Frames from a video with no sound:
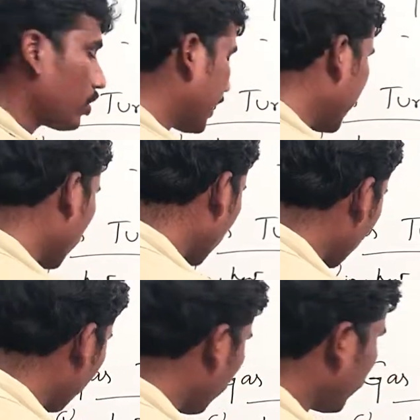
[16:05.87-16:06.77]
area under
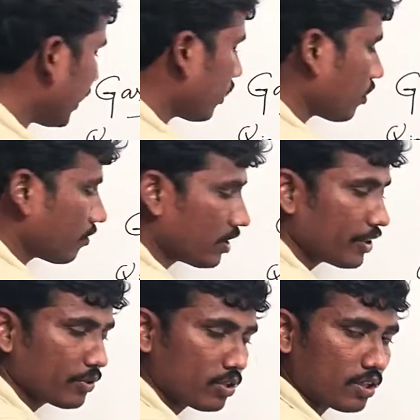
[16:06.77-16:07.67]
the P V diagram will
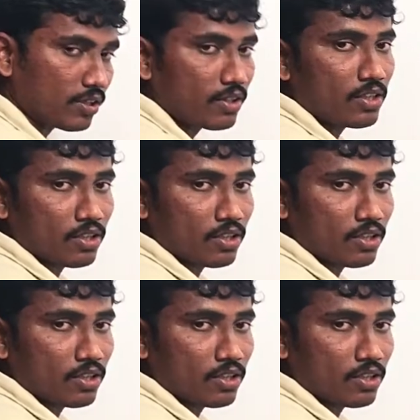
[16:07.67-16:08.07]
give the